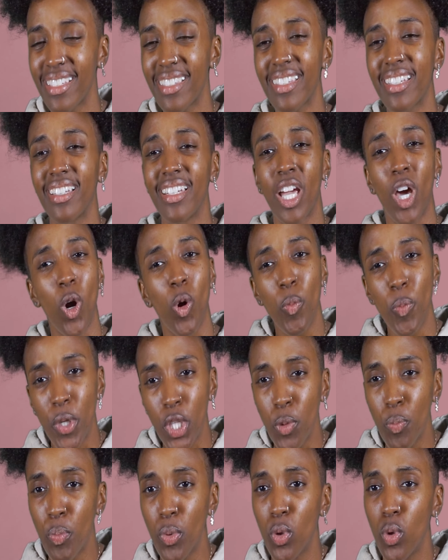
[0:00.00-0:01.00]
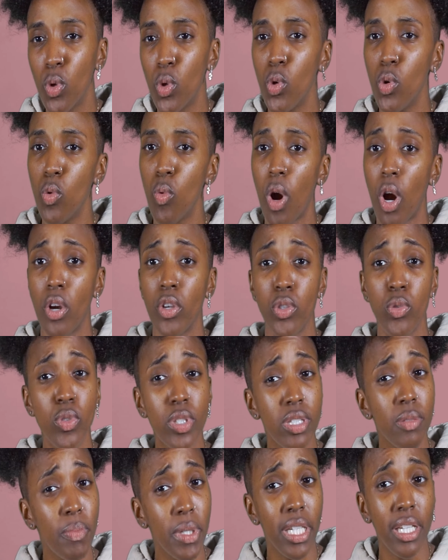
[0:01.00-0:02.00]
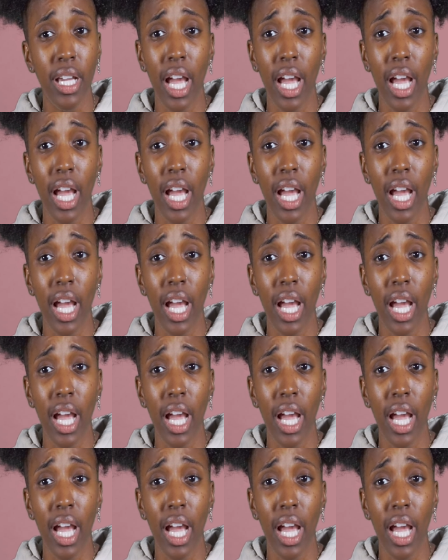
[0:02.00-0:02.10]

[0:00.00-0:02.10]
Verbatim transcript: can help people who are used to being